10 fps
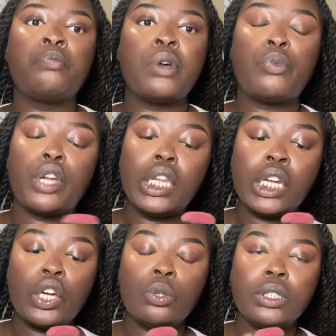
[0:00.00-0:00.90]
but we're
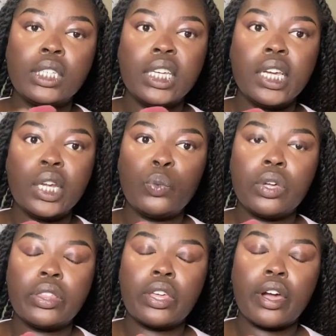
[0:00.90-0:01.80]
gonna go in
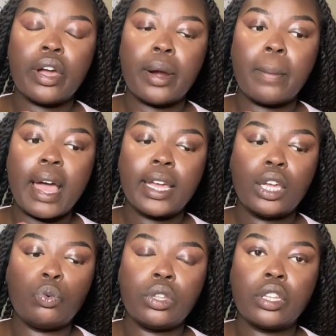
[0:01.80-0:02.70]
with back
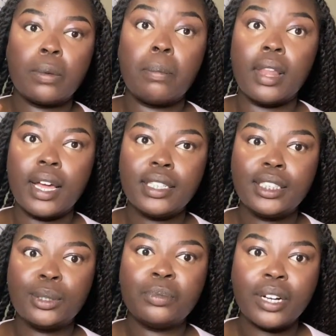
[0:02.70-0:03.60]
in with our
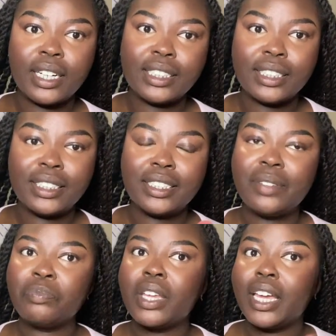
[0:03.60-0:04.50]
blush brush,
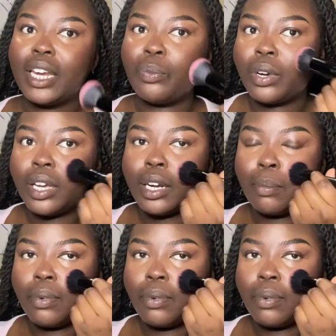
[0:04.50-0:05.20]
and then we're gonna